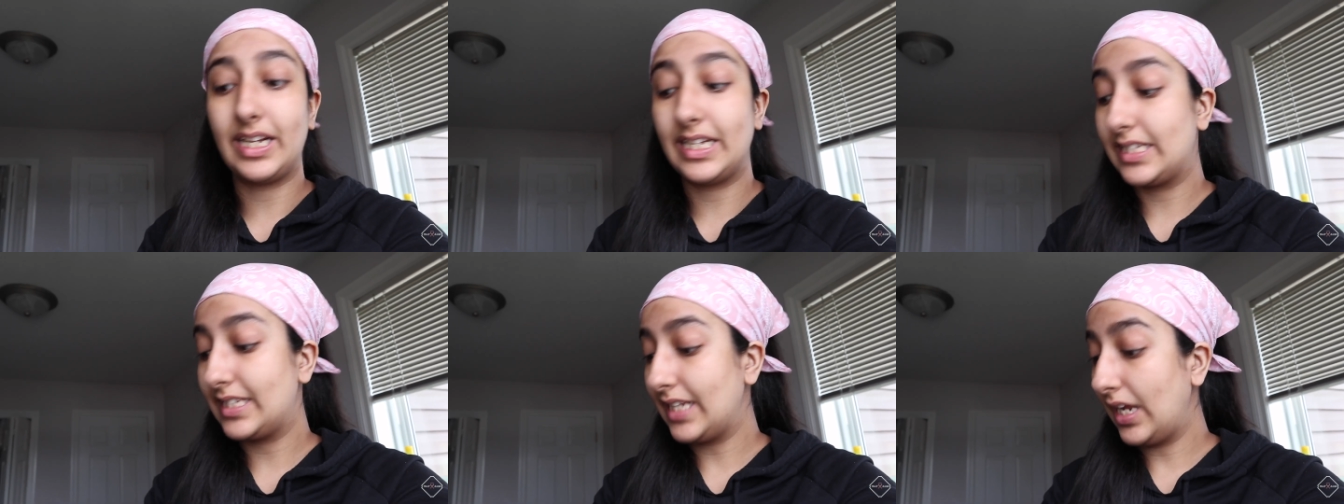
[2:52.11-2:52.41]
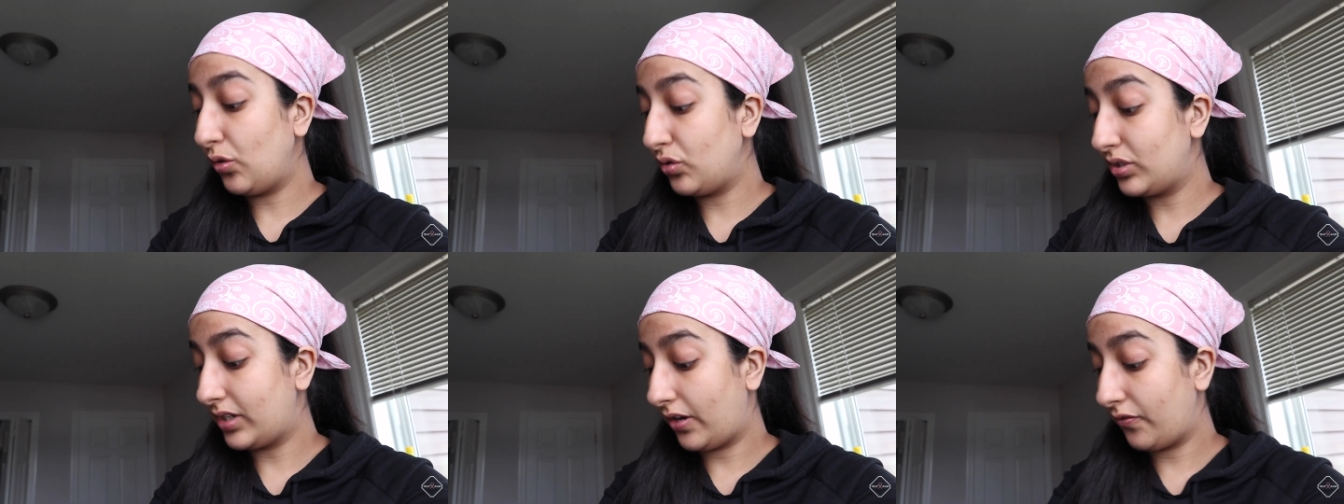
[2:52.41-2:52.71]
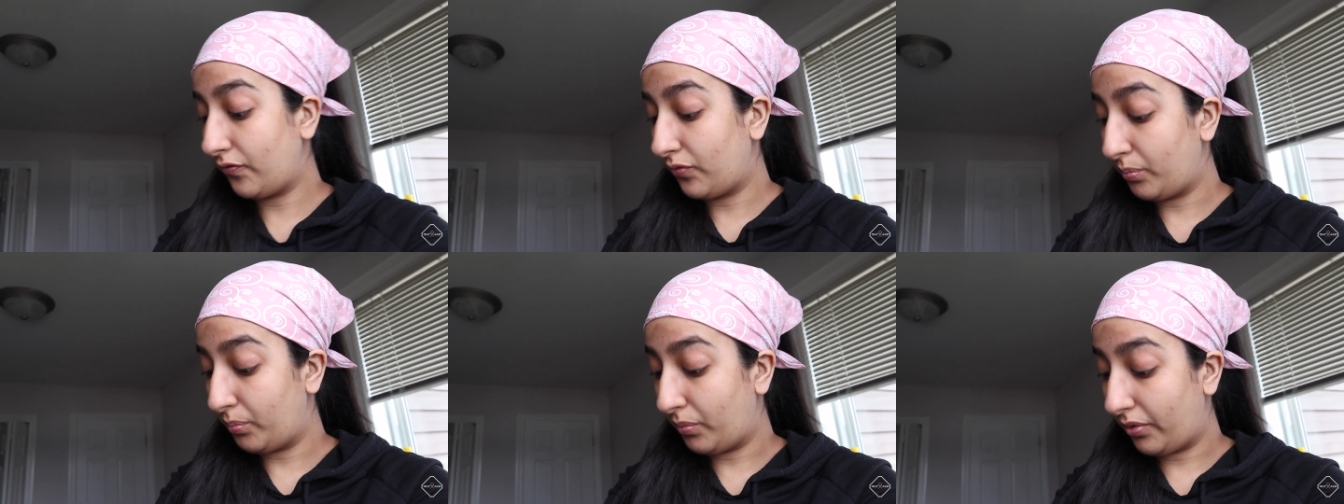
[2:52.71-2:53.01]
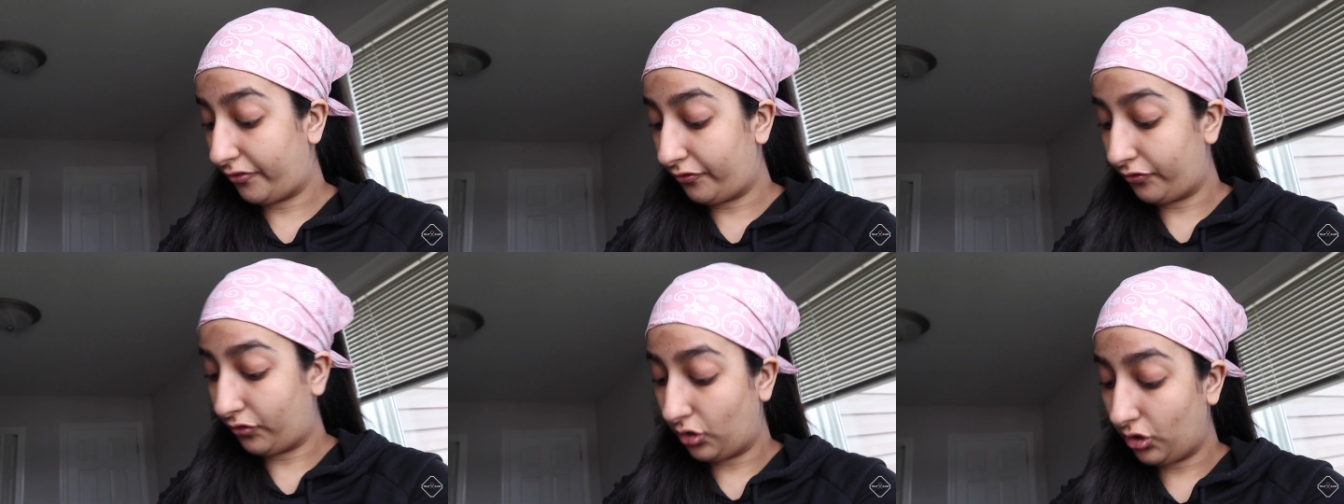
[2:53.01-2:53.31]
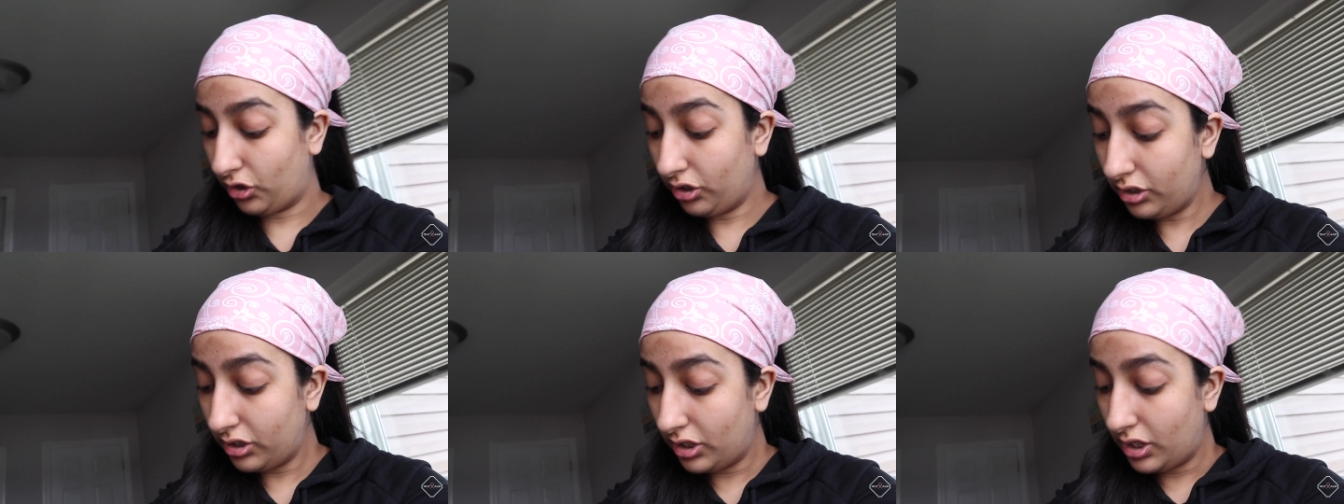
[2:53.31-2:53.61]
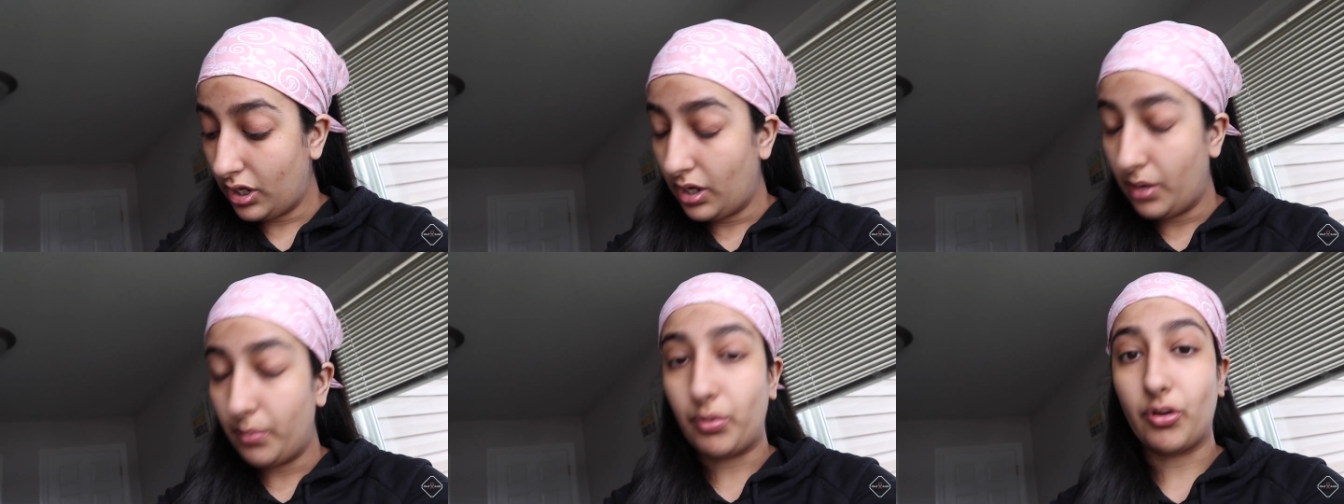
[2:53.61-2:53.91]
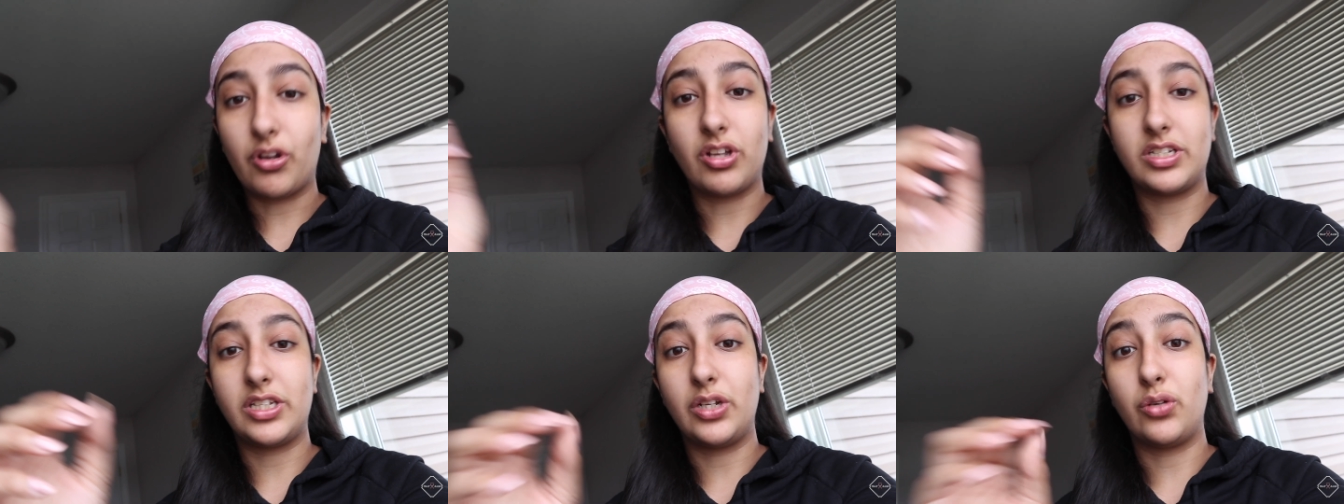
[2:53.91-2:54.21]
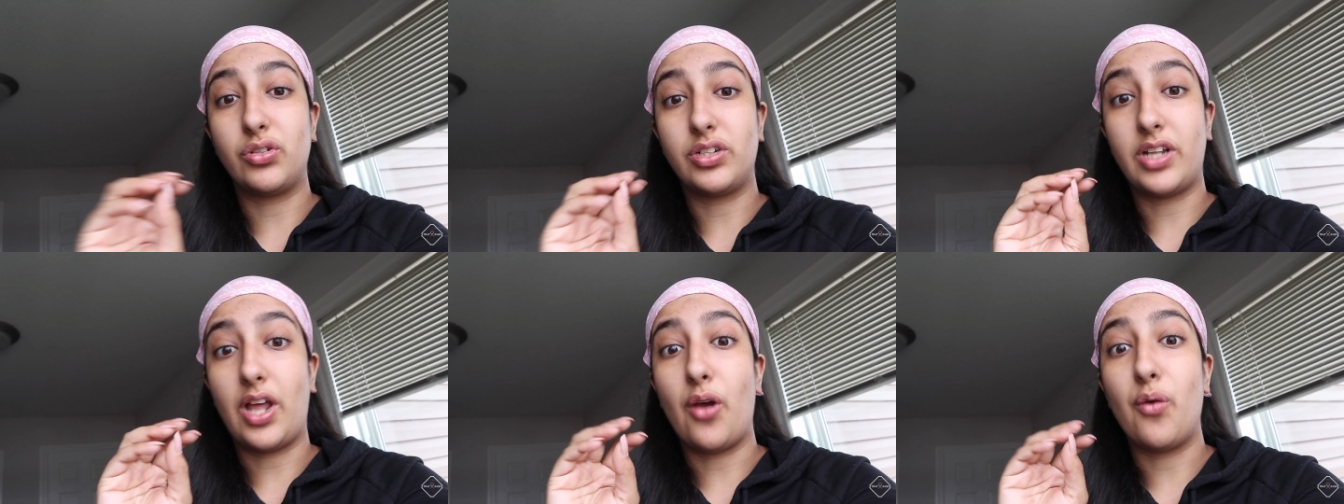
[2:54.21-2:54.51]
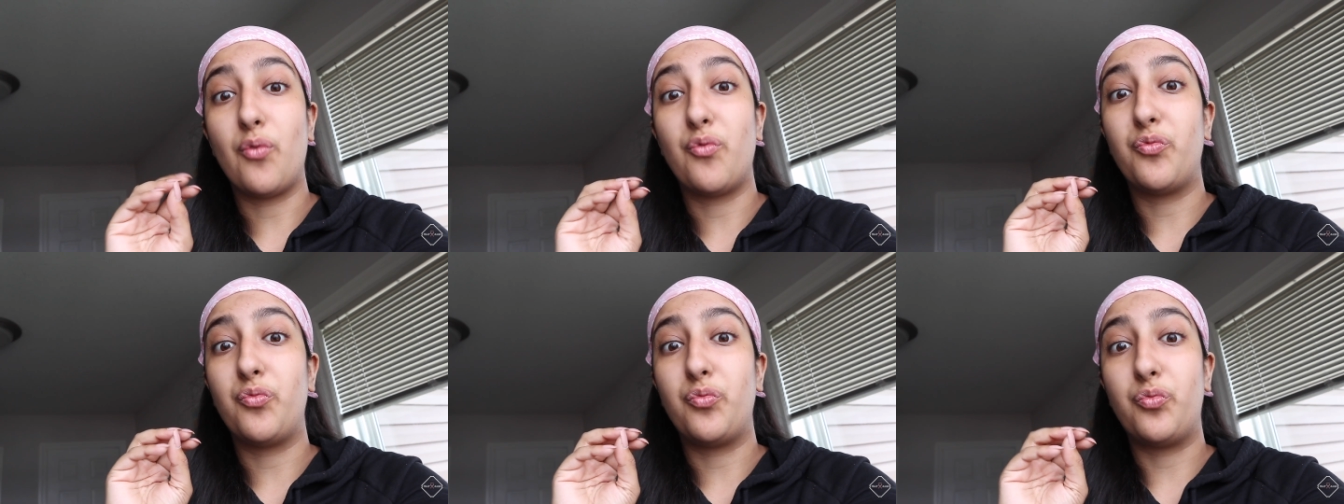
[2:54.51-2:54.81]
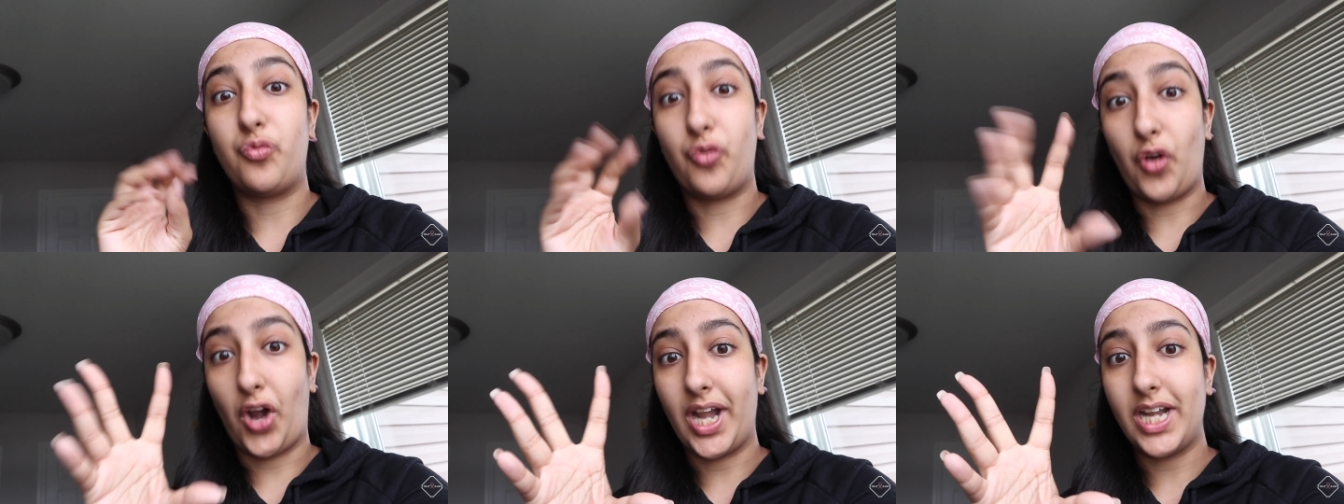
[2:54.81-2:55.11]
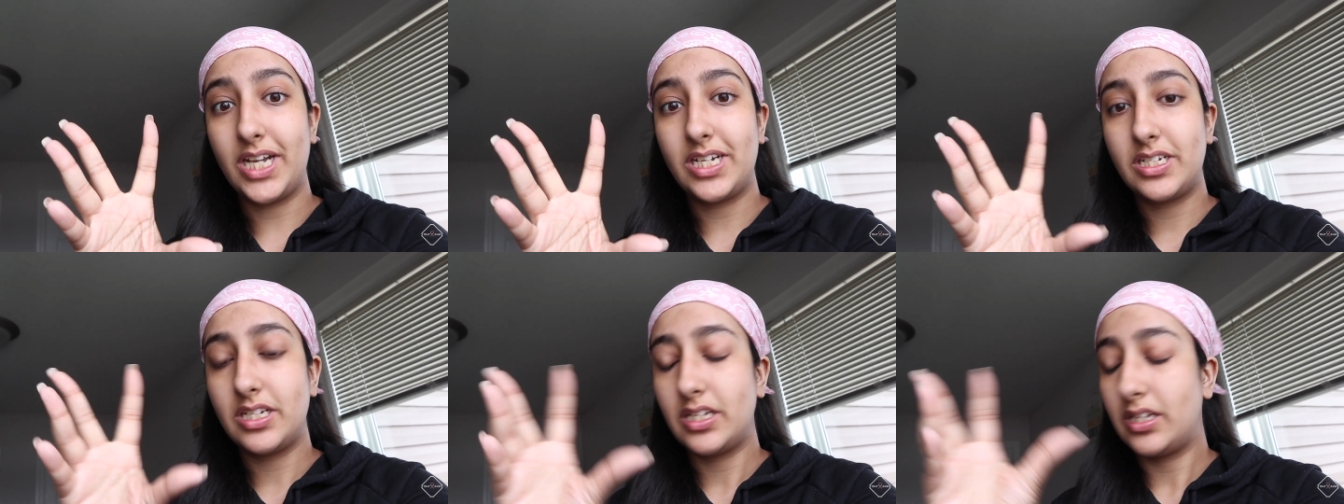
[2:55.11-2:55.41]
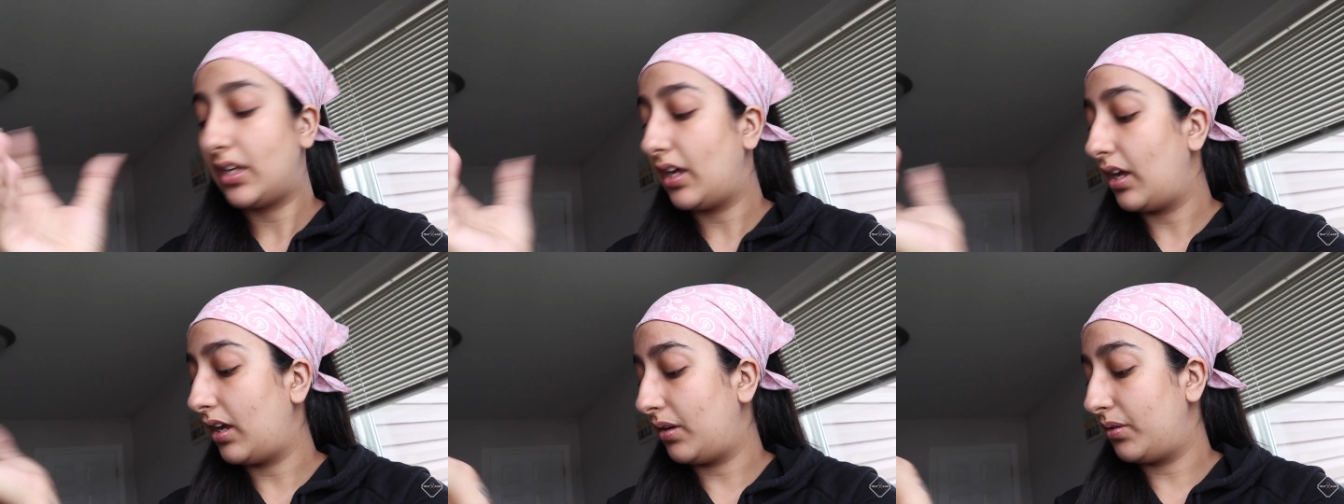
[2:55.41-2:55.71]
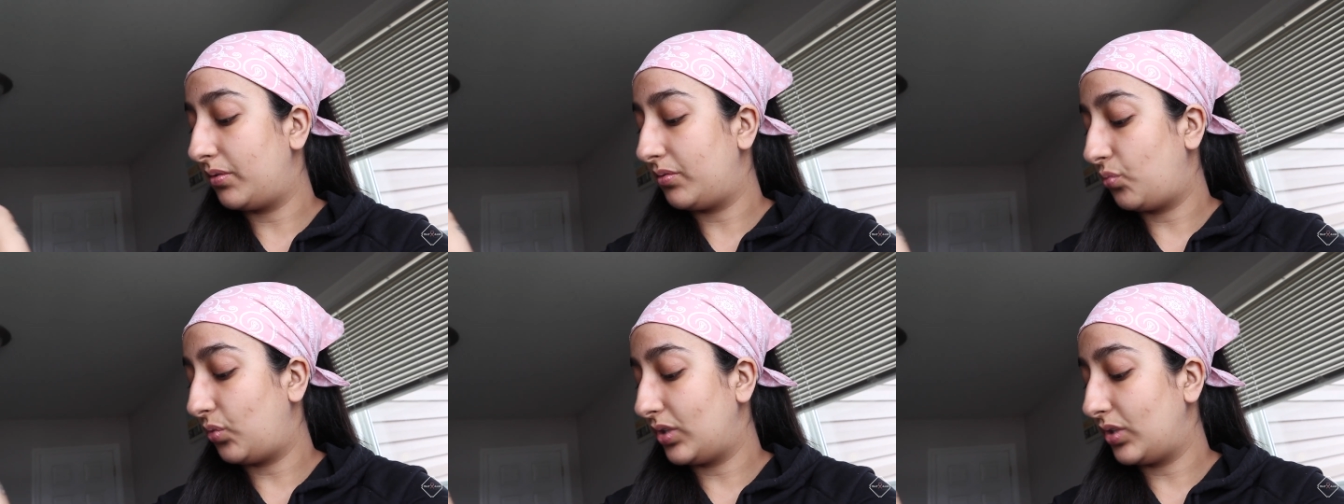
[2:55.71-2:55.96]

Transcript: It settled down from before because it was like red um,